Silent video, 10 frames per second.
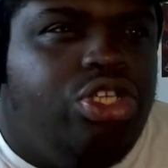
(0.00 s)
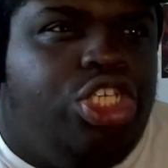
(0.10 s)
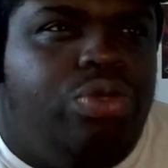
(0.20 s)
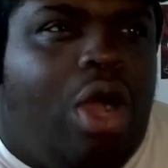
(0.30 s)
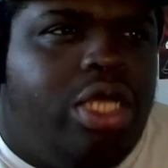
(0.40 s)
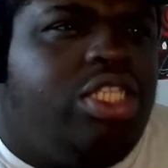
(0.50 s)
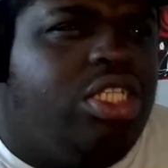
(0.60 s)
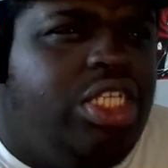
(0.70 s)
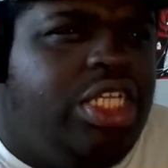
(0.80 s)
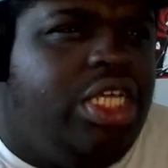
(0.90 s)
You are
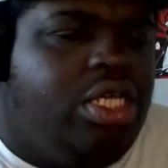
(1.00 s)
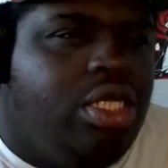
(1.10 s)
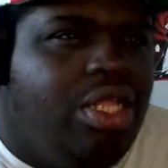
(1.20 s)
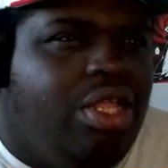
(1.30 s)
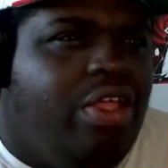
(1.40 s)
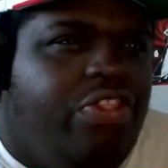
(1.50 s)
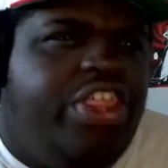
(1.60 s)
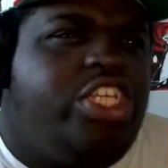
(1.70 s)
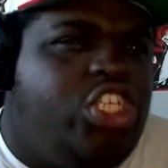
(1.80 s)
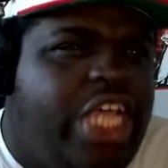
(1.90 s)
deleting
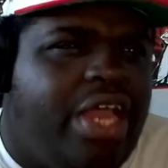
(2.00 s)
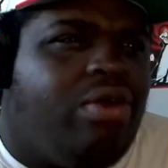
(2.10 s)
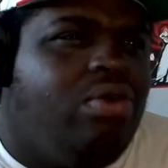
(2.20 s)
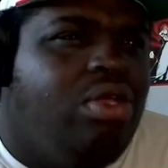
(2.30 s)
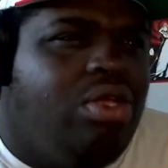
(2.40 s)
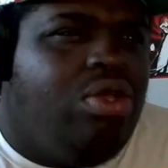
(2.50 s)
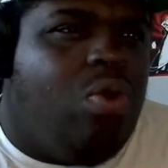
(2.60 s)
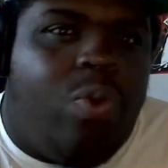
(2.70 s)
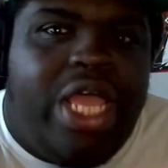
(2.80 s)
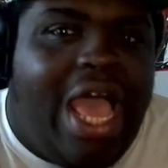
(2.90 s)
this channel.
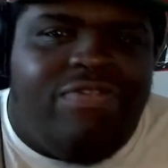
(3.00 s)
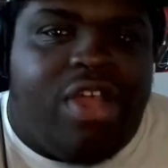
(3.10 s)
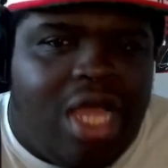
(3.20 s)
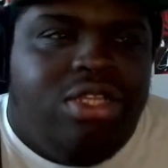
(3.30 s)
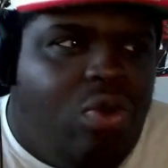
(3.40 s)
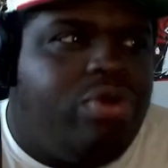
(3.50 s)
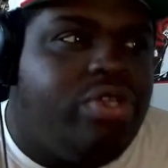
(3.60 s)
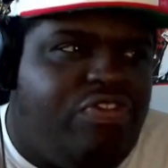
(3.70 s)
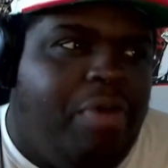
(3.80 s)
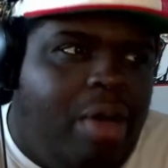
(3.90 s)
We have gotten
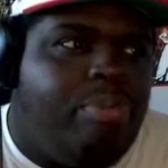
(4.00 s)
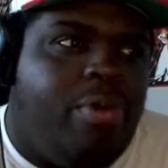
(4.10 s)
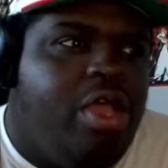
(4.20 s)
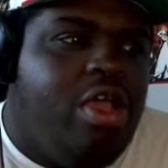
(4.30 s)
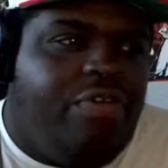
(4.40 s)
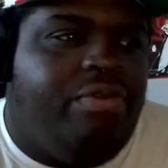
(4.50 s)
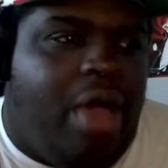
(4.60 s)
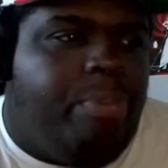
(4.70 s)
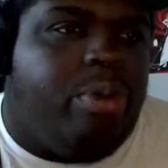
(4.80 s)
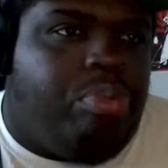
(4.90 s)
orders from
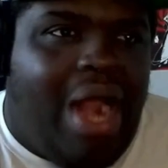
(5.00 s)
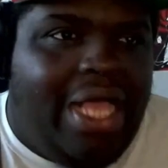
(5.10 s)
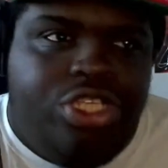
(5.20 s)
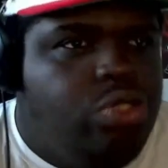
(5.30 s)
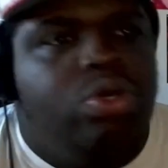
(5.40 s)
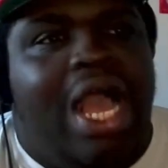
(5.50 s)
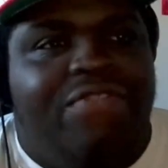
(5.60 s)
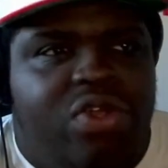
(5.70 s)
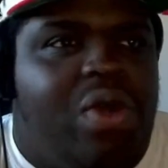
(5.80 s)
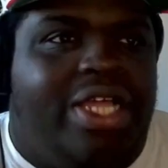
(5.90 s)
upper brass. You
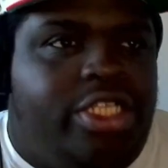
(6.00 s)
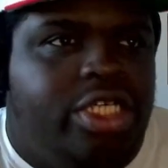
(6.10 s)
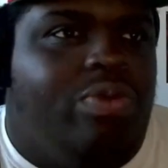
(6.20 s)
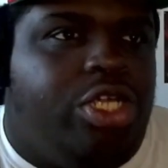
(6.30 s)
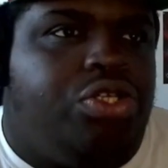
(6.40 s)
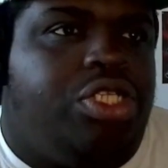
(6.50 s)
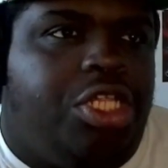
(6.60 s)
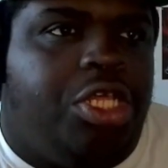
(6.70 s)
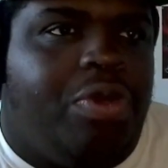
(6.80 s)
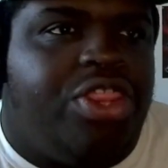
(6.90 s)
have no idea what you're
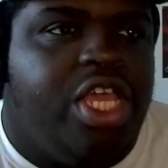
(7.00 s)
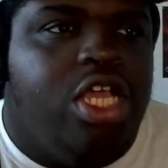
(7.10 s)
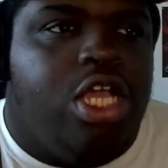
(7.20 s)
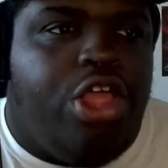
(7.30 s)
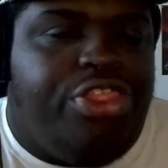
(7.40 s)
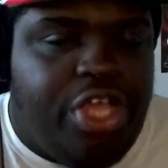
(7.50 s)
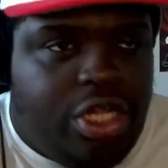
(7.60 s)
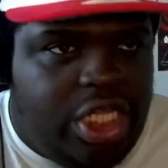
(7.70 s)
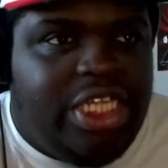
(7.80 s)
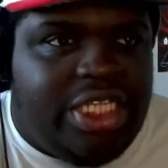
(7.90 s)
dealing with.
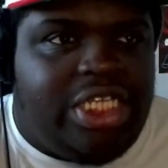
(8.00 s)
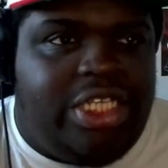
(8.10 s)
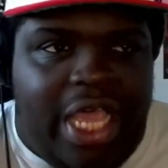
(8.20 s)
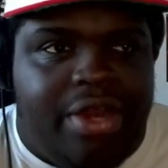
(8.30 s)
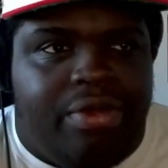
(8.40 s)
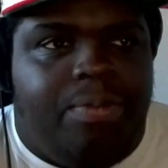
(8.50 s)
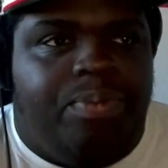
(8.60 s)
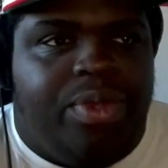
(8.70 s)
Delete this channel.